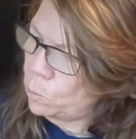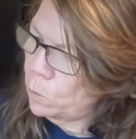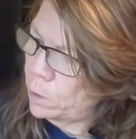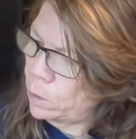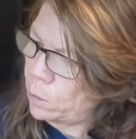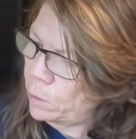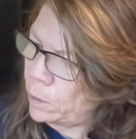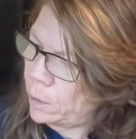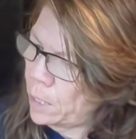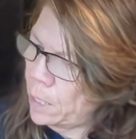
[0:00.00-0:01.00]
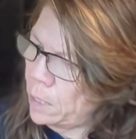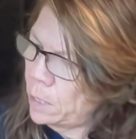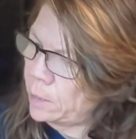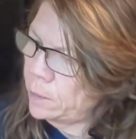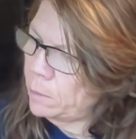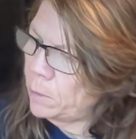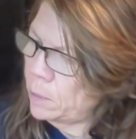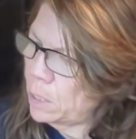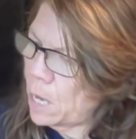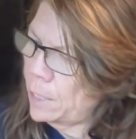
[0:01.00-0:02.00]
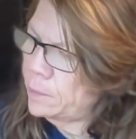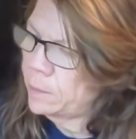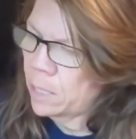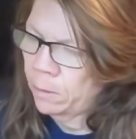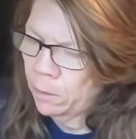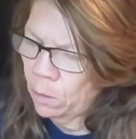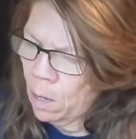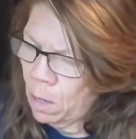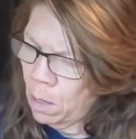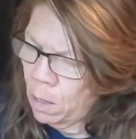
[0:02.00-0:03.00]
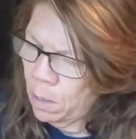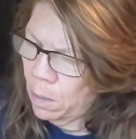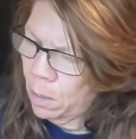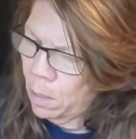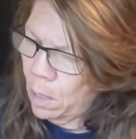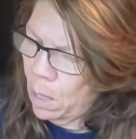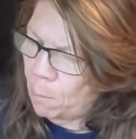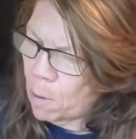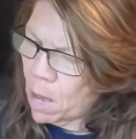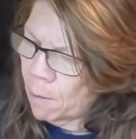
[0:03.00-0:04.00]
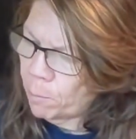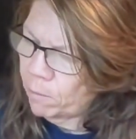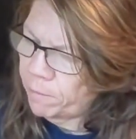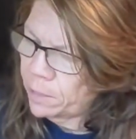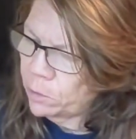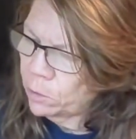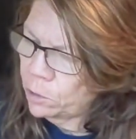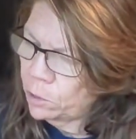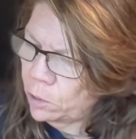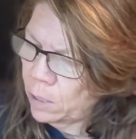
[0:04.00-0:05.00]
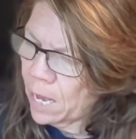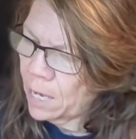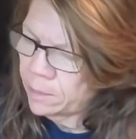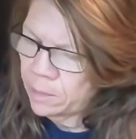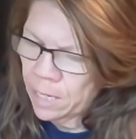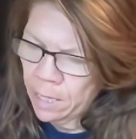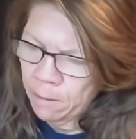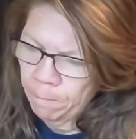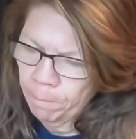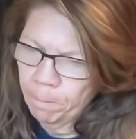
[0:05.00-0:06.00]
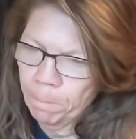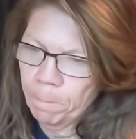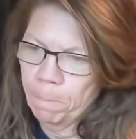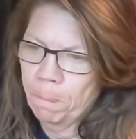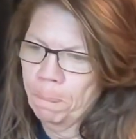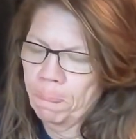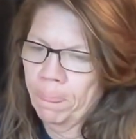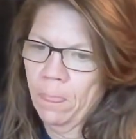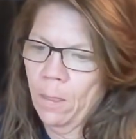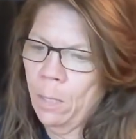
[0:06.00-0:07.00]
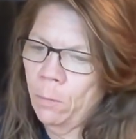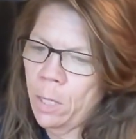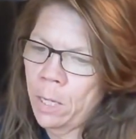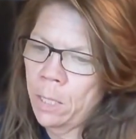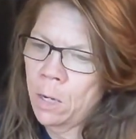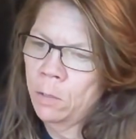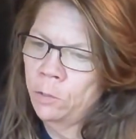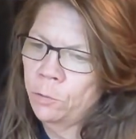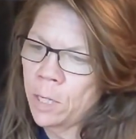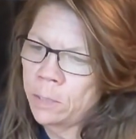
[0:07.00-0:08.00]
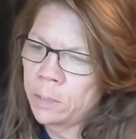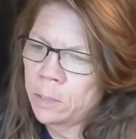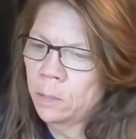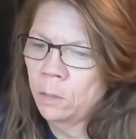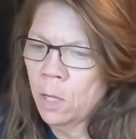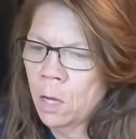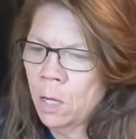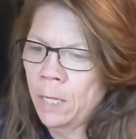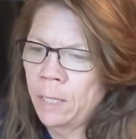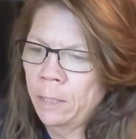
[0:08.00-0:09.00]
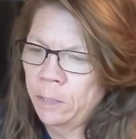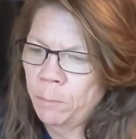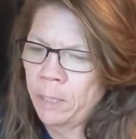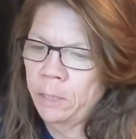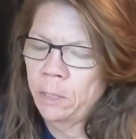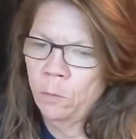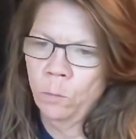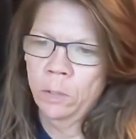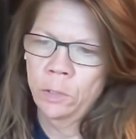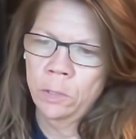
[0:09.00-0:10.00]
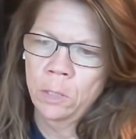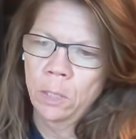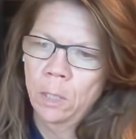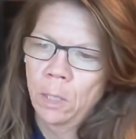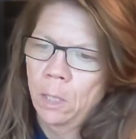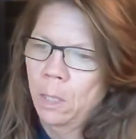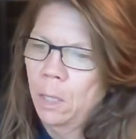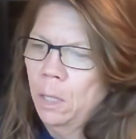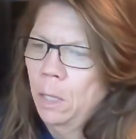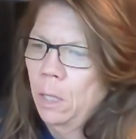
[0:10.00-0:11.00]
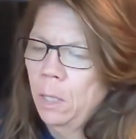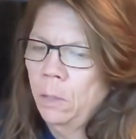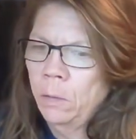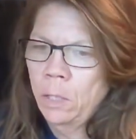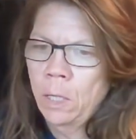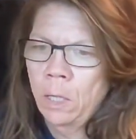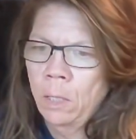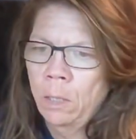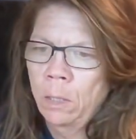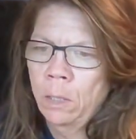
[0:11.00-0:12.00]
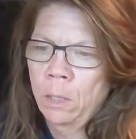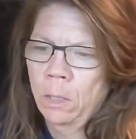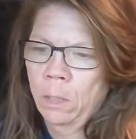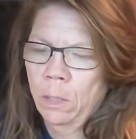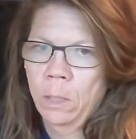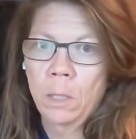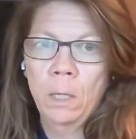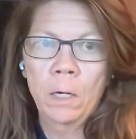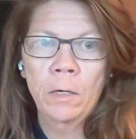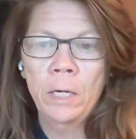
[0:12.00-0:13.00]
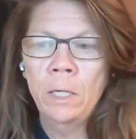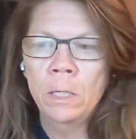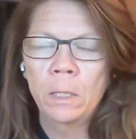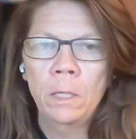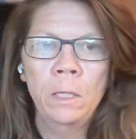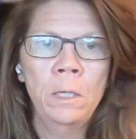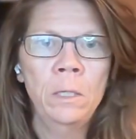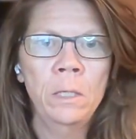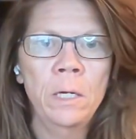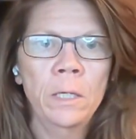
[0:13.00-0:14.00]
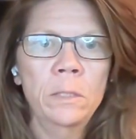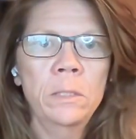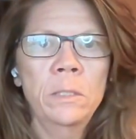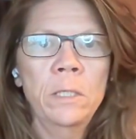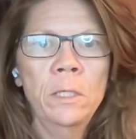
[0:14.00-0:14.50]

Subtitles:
you want to know it again, Intimate Lies and the Law by Professor Jill Hasday. Okay, on trust, law, and expecting the worst. Okay, all right. And the next